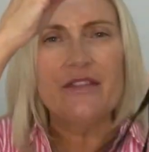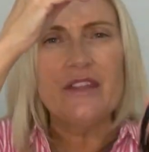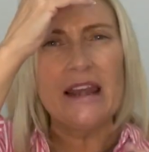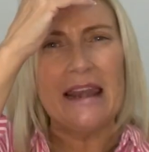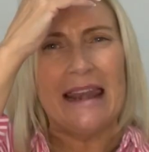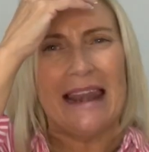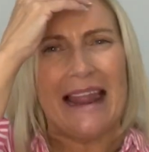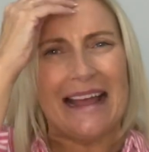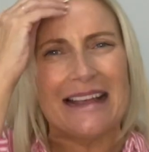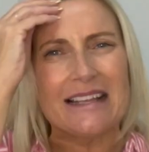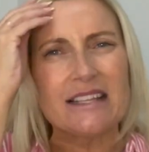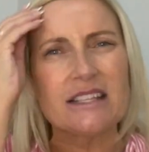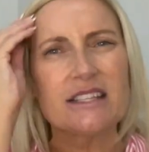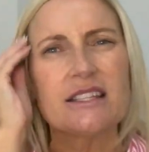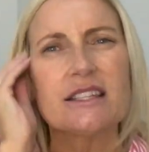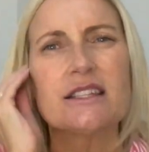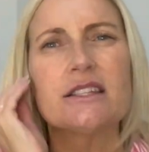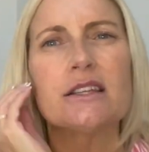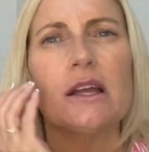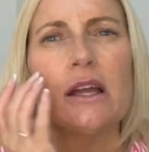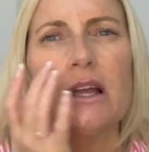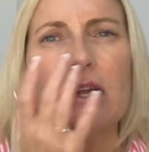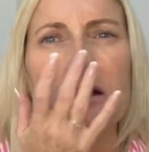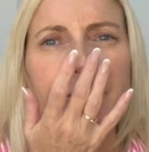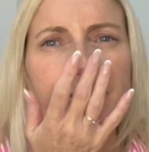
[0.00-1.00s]
the last,
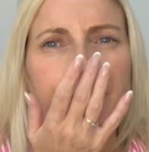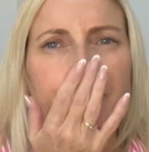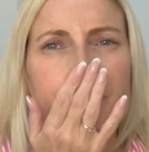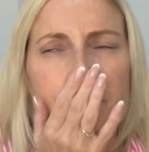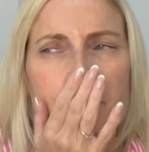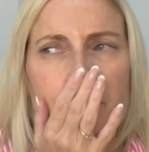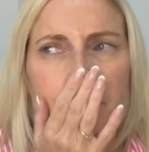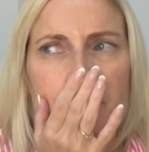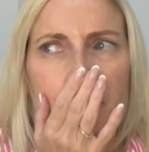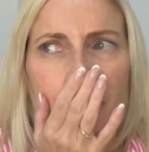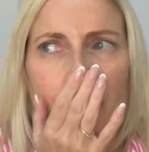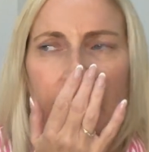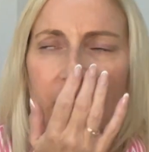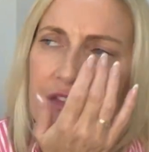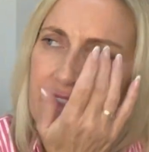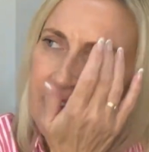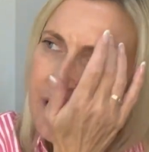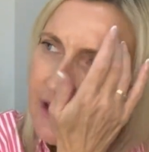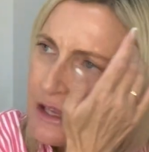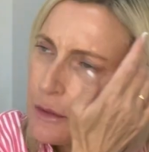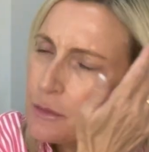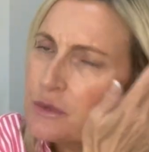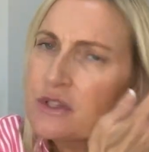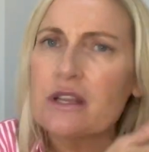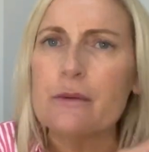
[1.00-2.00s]
I
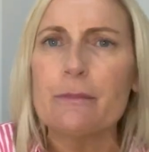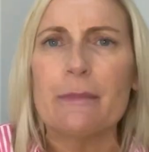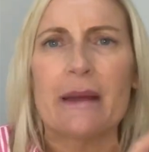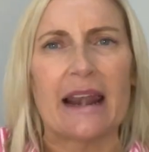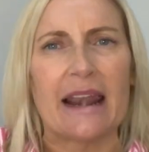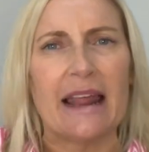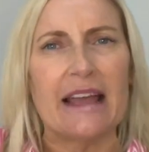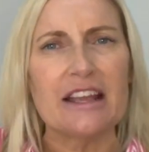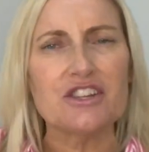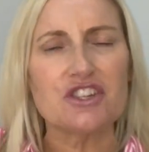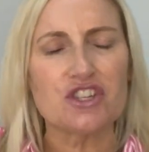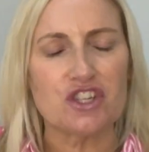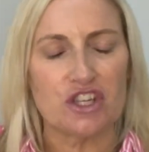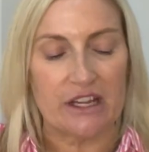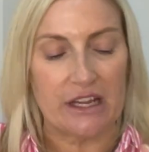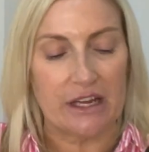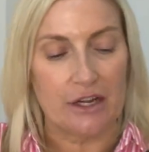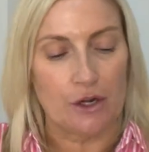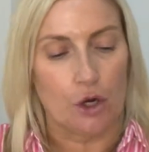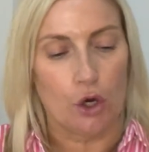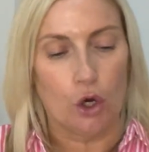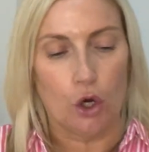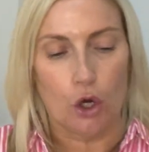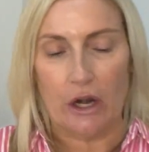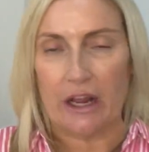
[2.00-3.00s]
think it was in my last
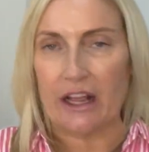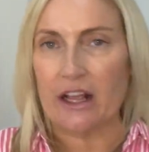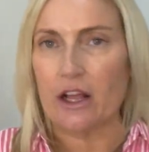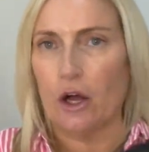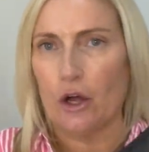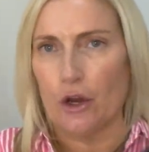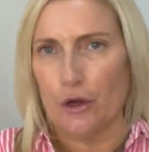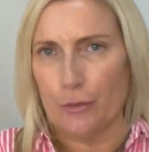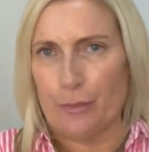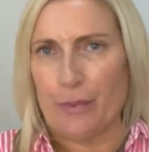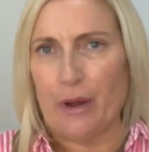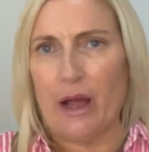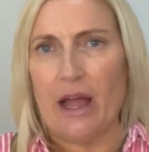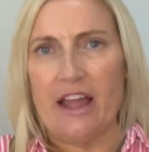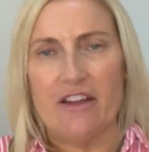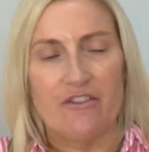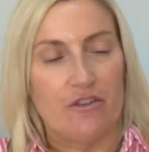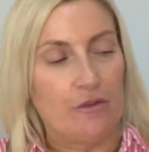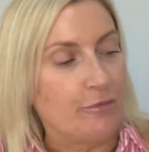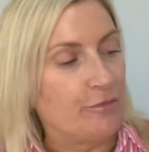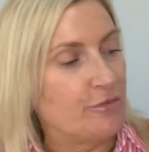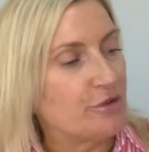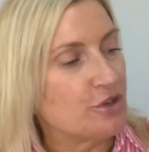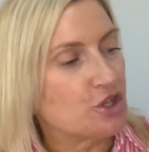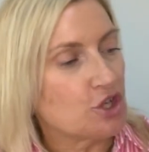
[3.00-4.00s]
SHEIN haul, I got a pair
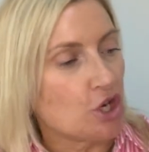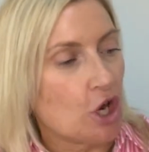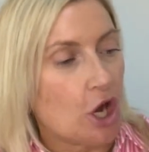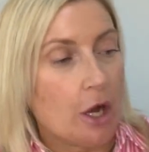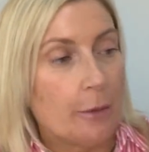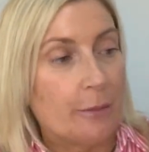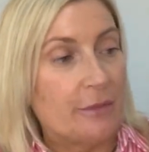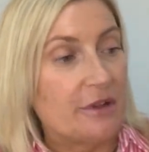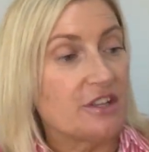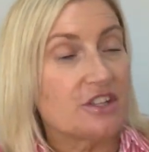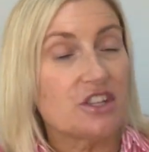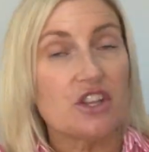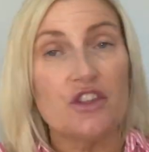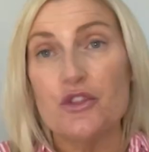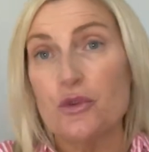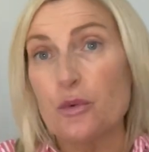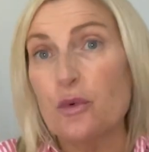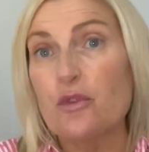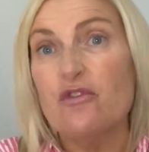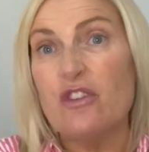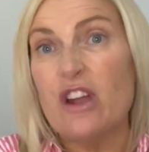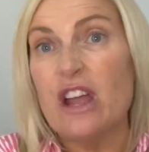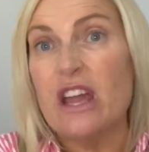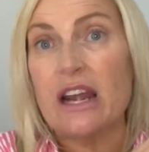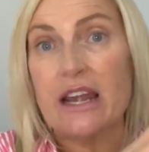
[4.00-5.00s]
of pyjamas and they
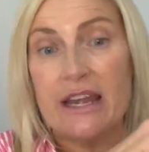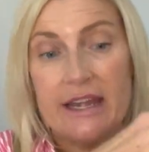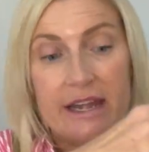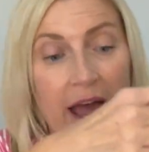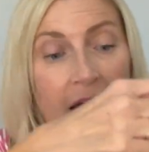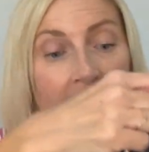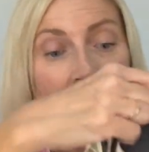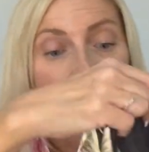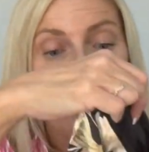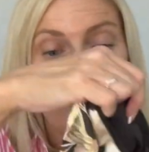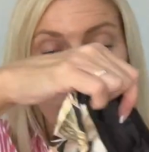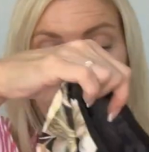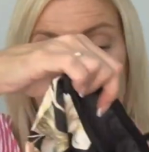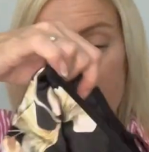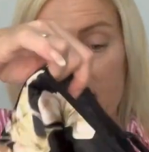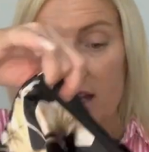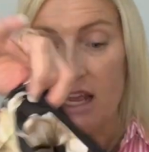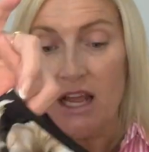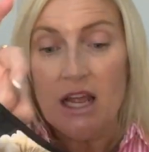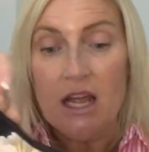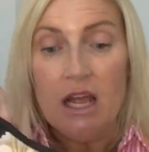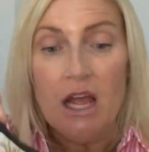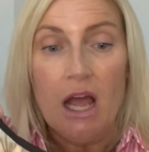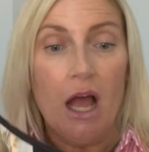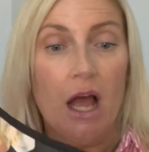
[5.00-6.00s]
were really nice.
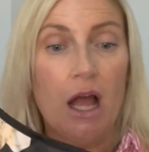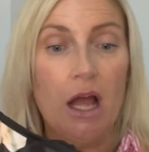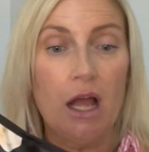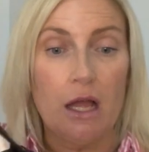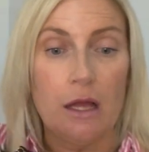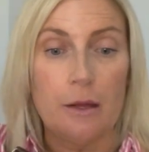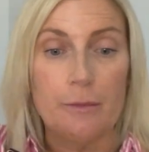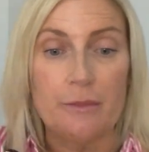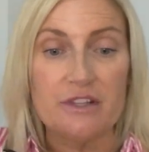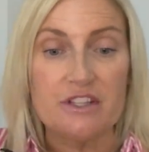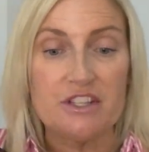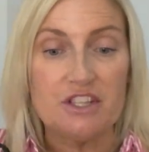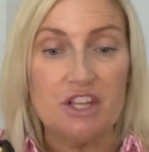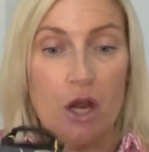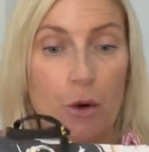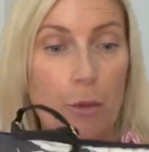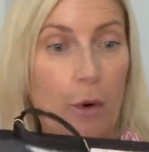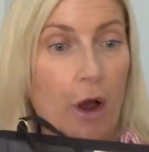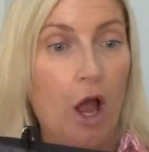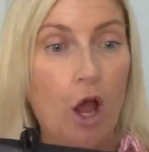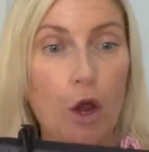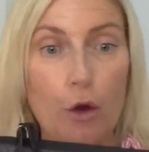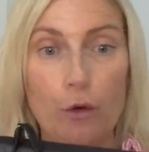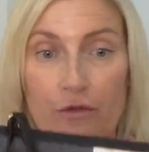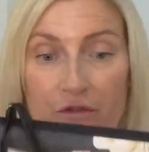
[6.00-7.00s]
So
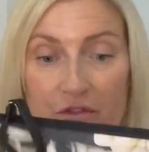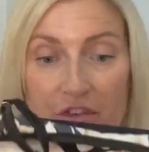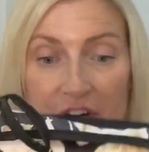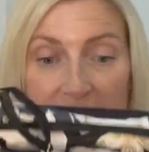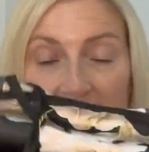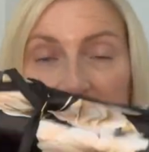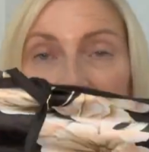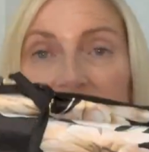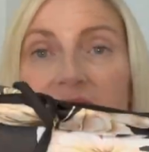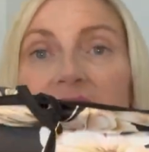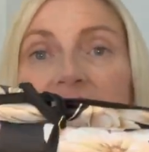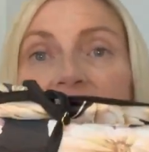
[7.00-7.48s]
hopefully